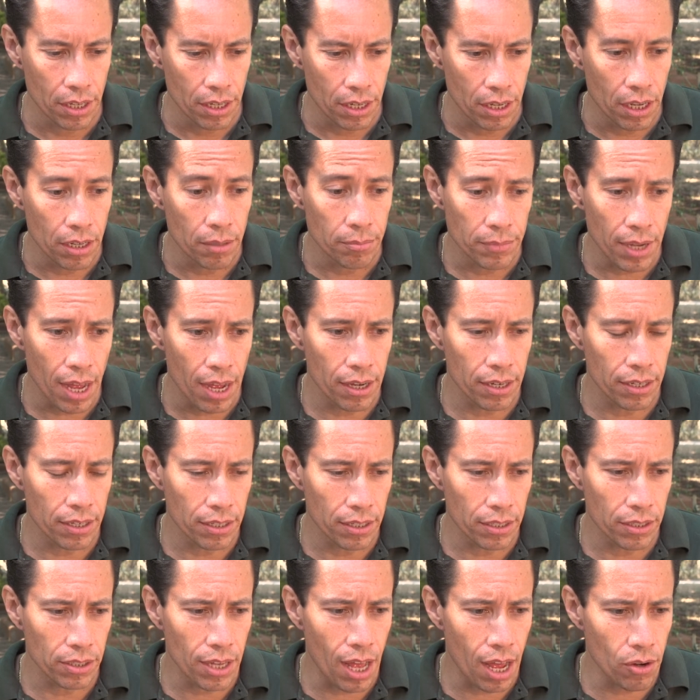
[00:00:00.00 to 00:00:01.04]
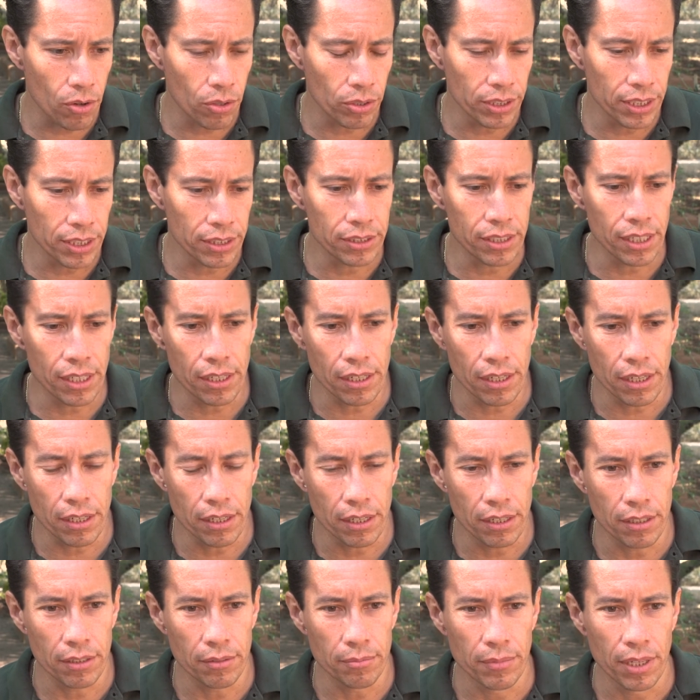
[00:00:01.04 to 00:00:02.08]
not only did
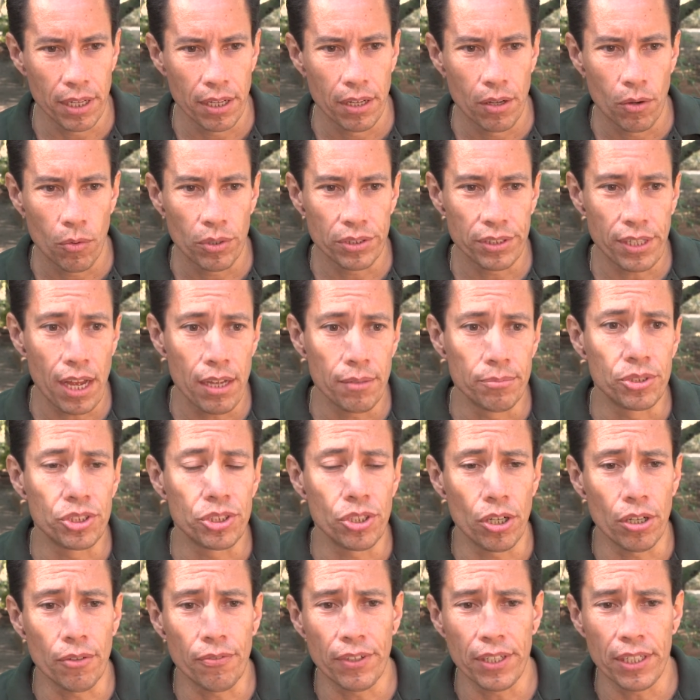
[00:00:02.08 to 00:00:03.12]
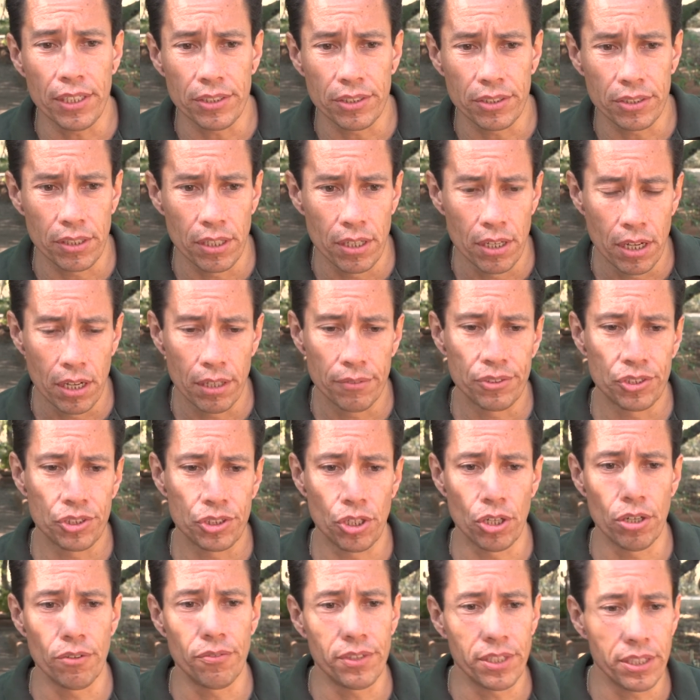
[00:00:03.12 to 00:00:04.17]
was I of service of
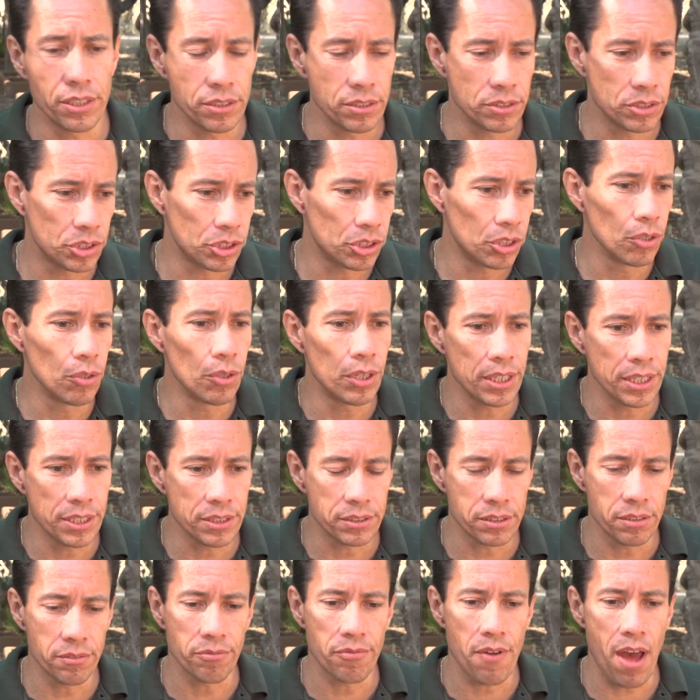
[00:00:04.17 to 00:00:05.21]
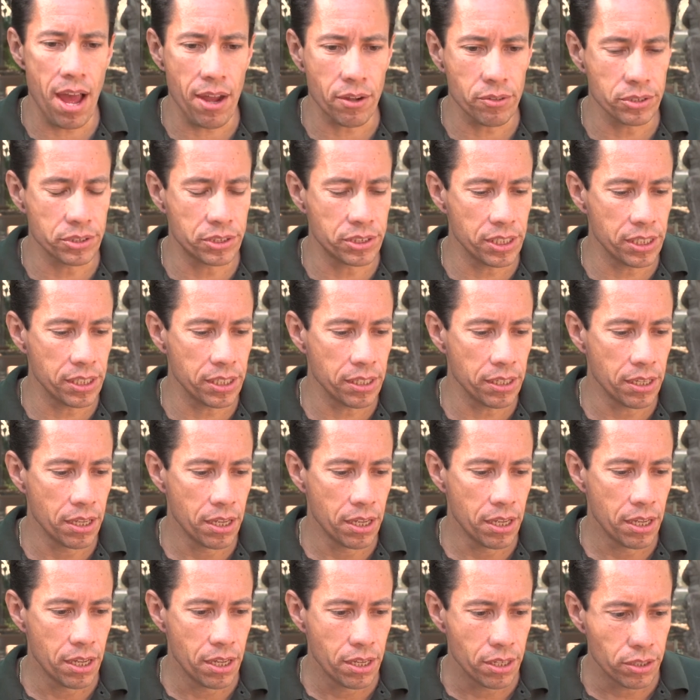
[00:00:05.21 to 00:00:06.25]
serving students and faculty,
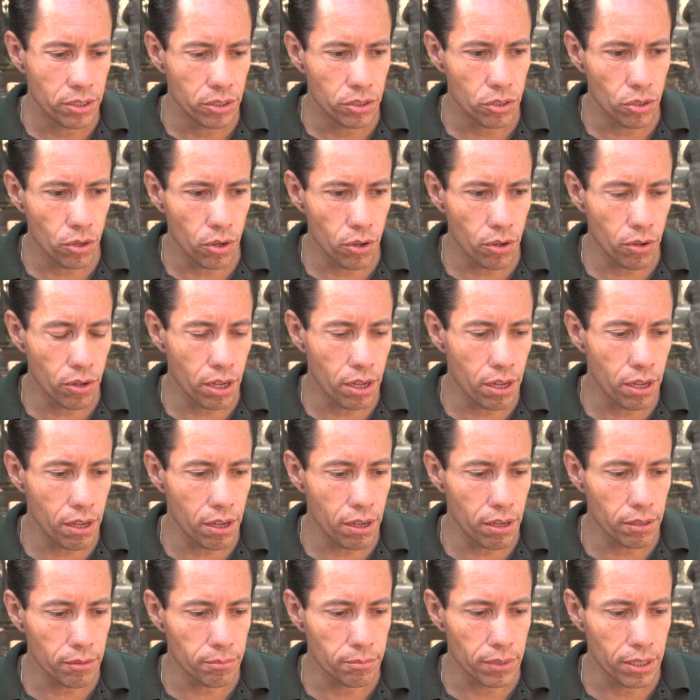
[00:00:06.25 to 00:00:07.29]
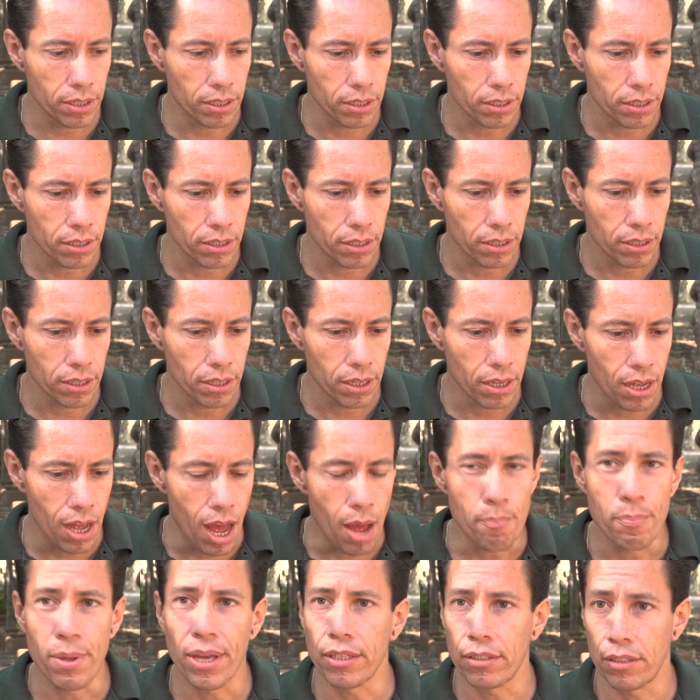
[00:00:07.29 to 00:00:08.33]
you know, I
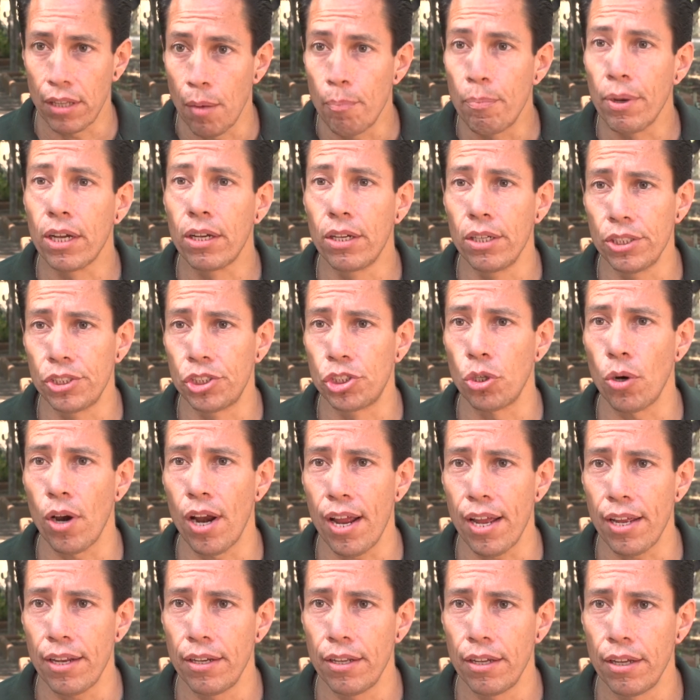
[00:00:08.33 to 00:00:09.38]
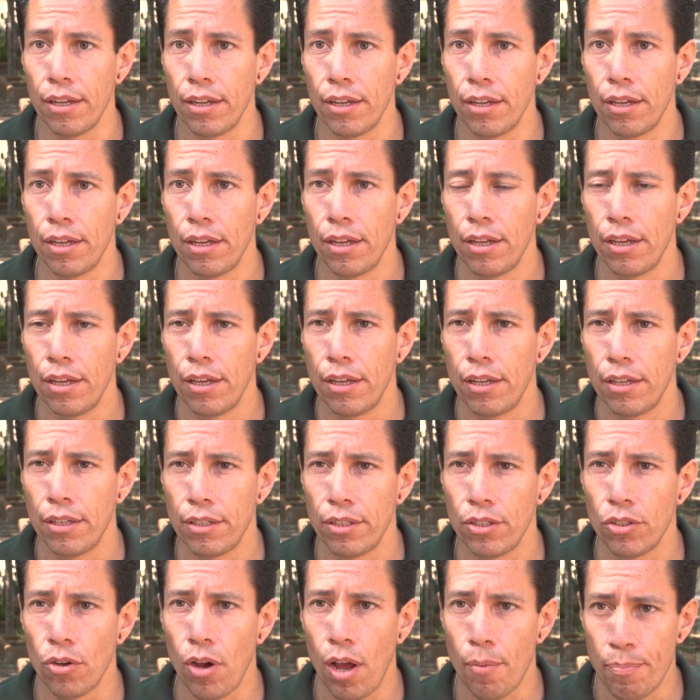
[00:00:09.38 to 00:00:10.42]
picked up a good trade.
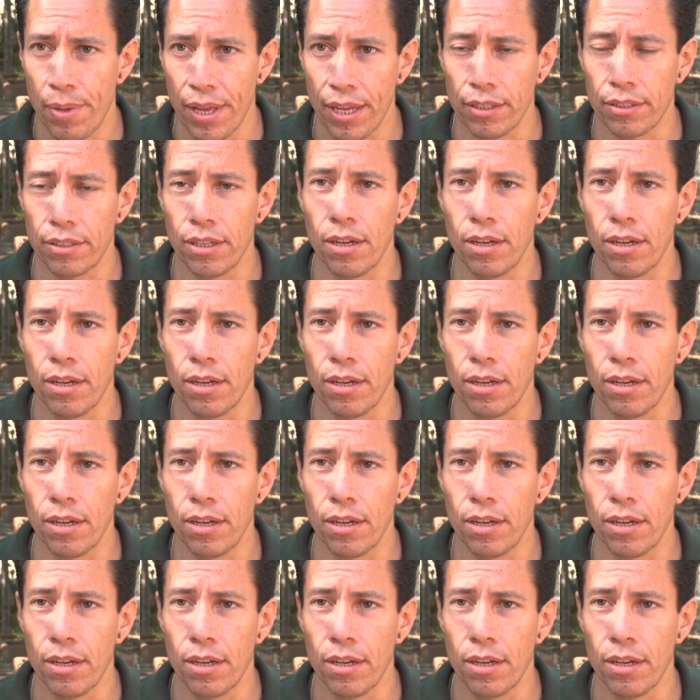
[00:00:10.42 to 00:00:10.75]
You know, I picked